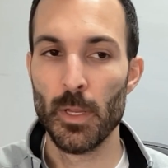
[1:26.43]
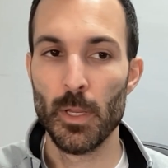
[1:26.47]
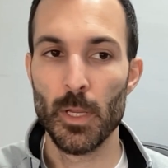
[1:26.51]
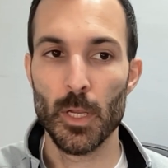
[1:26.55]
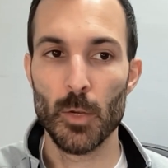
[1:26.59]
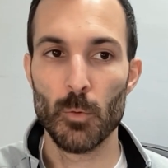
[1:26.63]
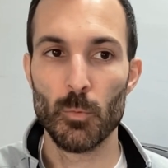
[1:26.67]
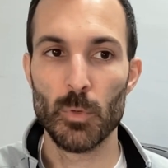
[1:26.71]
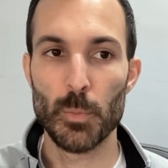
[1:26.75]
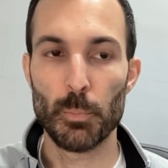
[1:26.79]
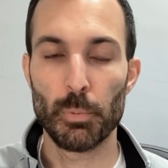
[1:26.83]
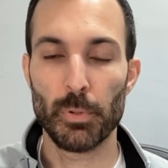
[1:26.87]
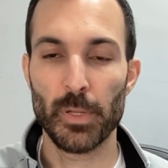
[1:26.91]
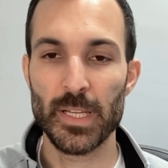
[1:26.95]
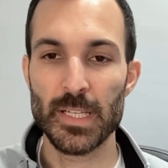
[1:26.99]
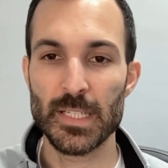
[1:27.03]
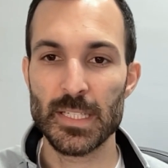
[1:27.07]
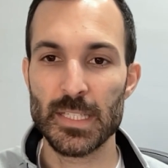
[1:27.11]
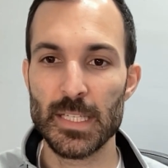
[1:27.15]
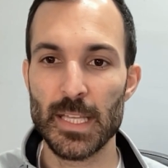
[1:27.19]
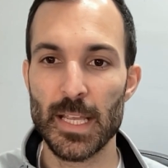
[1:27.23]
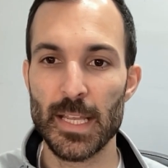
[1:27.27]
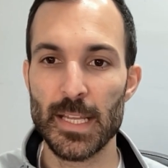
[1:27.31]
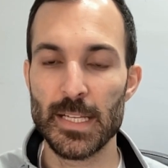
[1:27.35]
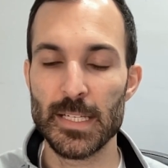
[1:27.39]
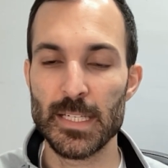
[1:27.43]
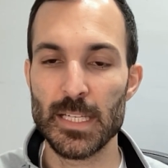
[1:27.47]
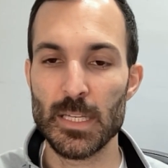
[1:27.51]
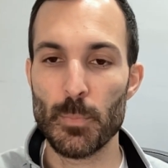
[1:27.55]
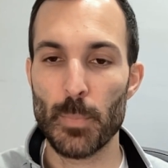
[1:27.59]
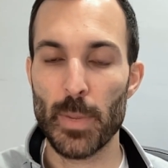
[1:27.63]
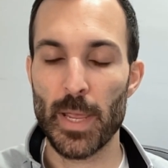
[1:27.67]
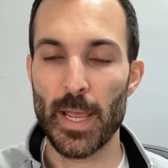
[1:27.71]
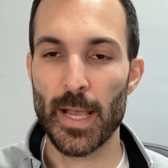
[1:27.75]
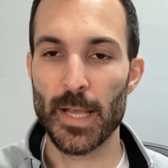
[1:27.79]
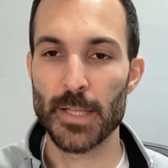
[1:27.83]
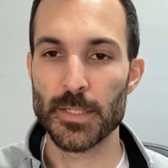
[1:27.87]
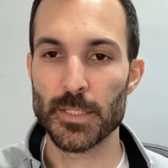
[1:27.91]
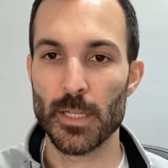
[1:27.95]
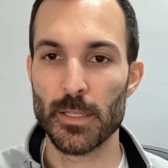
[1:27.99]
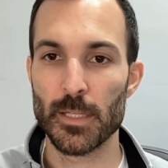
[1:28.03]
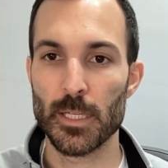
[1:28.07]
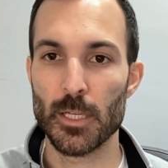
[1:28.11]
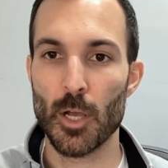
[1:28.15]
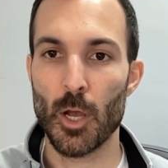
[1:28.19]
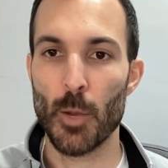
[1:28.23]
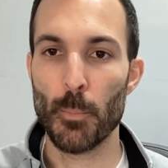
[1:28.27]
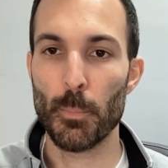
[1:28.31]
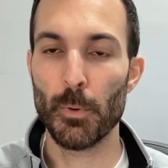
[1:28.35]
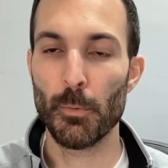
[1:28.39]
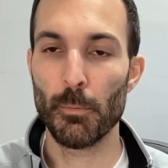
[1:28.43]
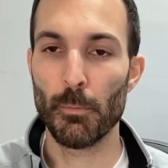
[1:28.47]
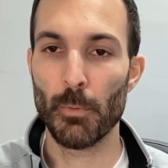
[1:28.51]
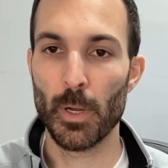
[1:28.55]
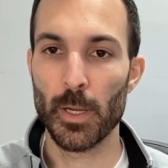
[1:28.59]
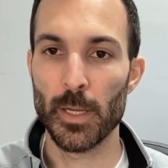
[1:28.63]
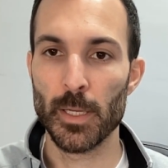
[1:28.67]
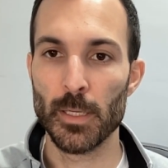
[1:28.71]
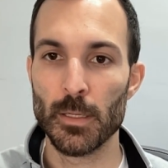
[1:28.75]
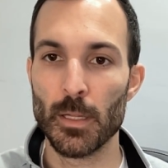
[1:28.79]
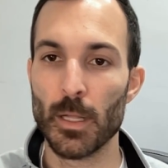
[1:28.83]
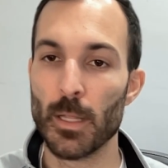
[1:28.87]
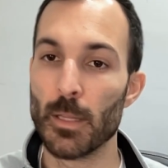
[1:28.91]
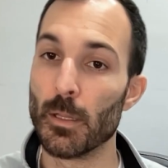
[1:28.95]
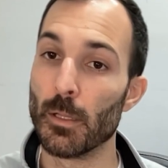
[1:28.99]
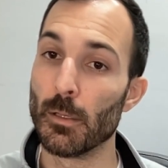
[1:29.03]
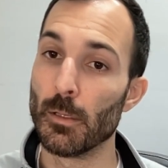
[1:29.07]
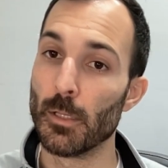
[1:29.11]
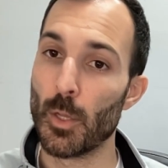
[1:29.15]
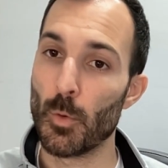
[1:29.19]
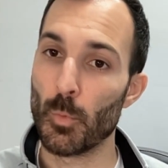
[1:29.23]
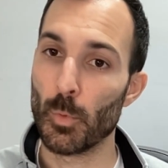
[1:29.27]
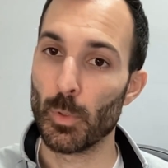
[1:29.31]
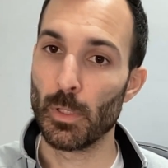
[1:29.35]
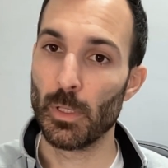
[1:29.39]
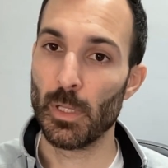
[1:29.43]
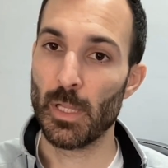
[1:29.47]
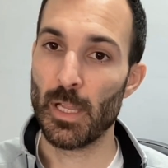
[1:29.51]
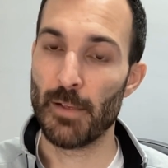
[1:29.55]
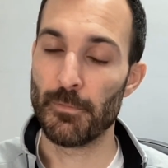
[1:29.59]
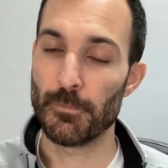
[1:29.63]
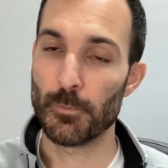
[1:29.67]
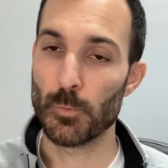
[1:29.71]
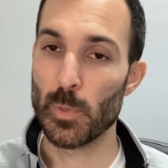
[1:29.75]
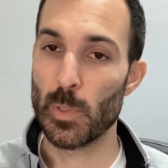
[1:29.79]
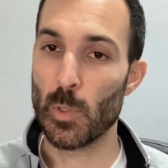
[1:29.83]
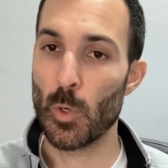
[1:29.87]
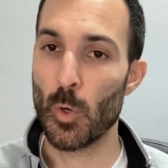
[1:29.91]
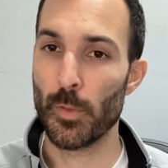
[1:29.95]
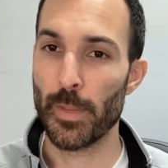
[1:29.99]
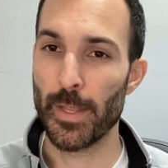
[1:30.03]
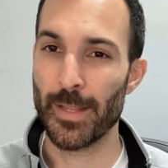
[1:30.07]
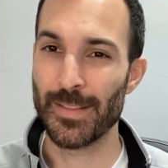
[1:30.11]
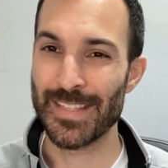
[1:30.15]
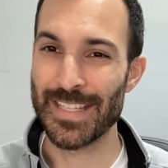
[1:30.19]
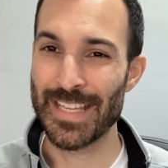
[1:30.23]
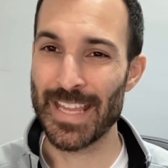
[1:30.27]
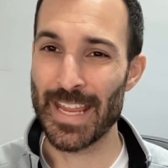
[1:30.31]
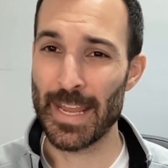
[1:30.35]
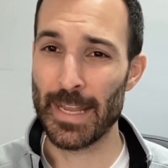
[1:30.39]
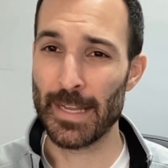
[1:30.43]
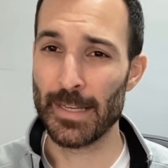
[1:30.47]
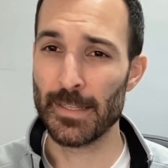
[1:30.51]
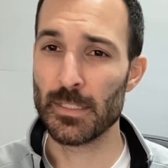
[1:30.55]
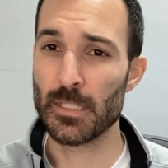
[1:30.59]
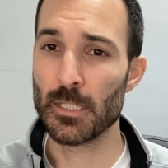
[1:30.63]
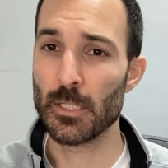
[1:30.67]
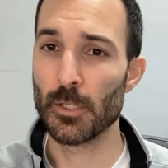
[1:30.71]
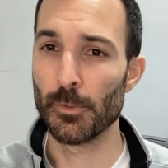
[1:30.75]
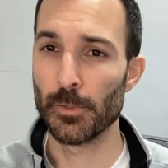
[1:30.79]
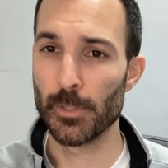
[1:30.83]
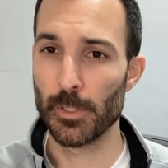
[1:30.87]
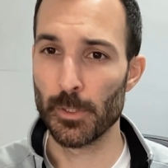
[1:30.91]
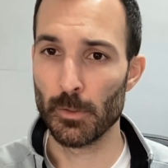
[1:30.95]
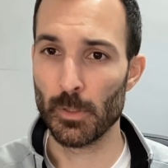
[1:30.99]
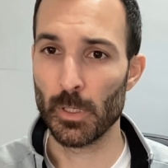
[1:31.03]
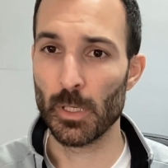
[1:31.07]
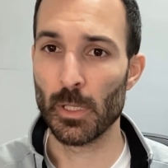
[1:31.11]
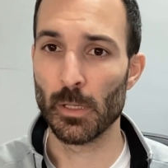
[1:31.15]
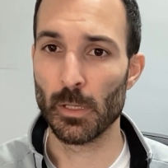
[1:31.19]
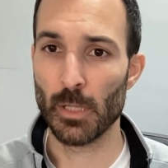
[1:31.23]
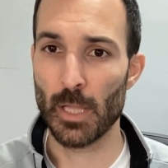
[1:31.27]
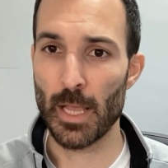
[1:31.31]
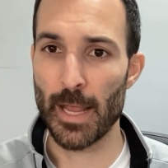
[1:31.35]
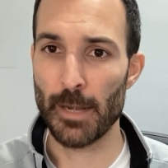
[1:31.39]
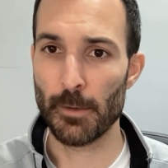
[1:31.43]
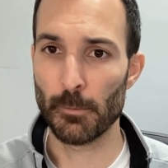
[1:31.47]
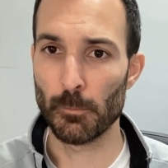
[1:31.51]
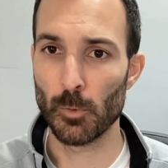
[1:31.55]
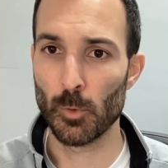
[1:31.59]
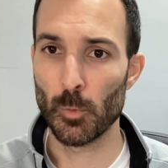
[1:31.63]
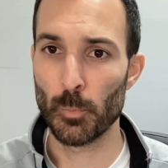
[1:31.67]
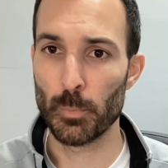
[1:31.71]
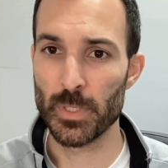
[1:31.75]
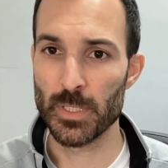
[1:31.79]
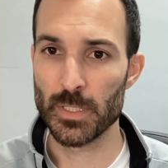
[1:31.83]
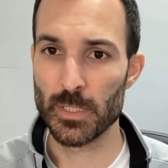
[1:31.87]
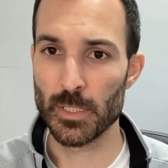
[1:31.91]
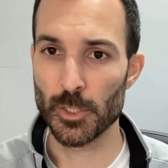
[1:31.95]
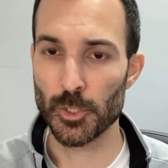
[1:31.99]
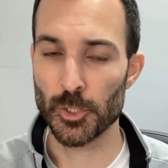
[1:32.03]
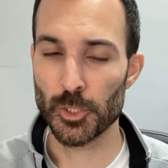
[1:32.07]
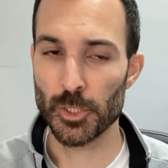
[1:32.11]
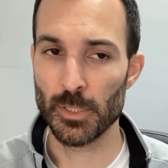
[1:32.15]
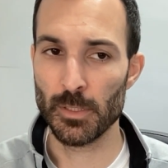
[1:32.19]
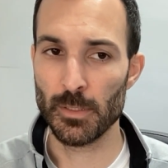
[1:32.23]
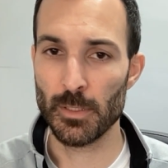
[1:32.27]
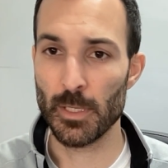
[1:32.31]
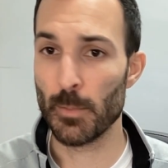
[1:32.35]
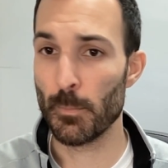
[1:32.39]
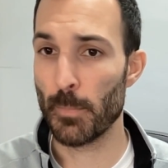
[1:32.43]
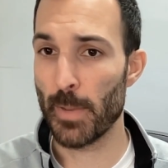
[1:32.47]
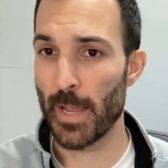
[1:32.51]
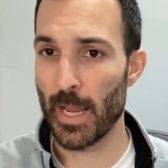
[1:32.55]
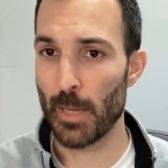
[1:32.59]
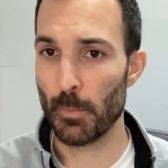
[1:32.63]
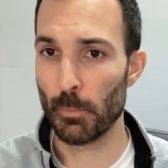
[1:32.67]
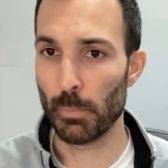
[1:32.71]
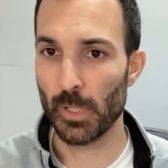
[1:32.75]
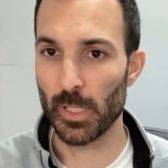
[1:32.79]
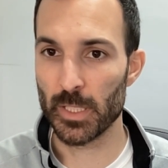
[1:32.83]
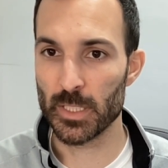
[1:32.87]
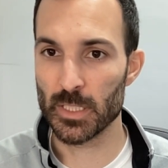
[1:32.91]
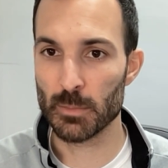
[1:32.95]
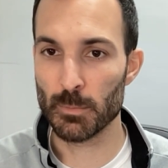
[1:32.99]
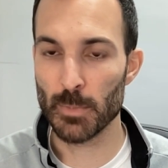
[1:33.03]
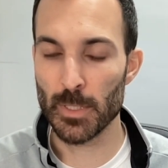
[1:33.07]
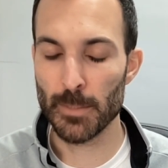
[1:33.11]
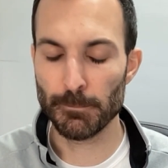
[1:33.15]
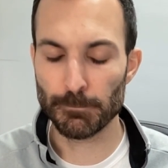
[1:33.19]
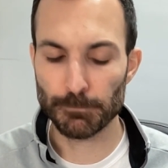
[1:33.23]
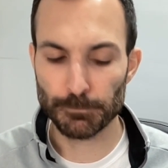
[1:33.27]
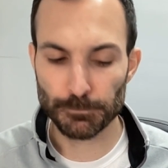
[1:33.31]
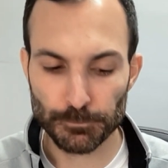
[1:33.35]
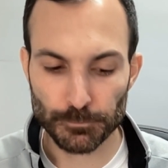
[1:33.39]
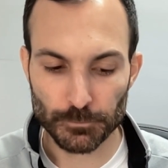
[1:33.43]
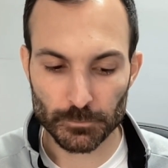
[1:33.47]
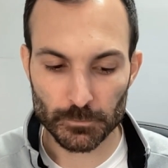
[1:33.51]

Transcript: We place the AED pads on the upper right and the lower left. We call that the anterior and lateral position in pad placement.